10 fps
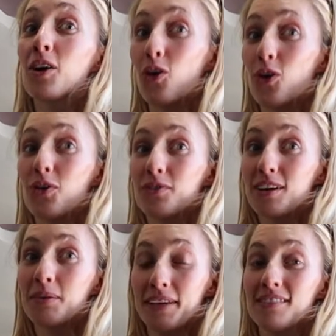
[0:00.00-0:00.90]
a girl
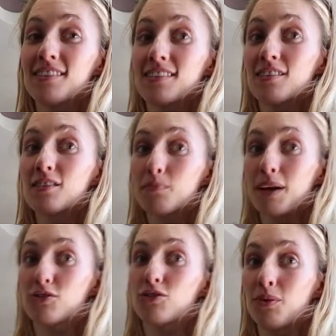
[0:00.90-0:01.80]
Siamese is
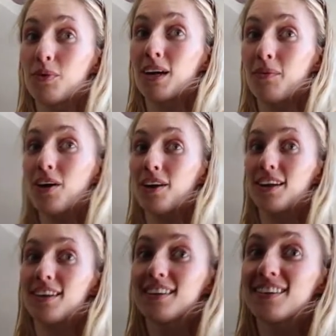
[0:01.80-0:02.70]
especially what I
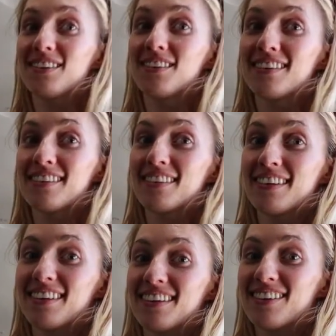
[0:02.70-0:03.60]
wanted
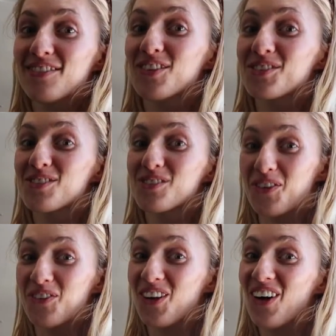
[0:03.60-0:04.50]
for
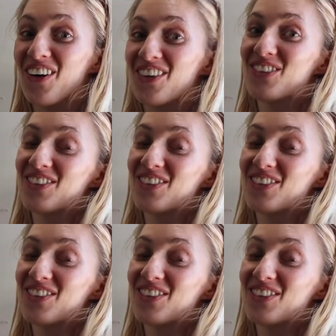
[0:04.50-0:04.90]
so long.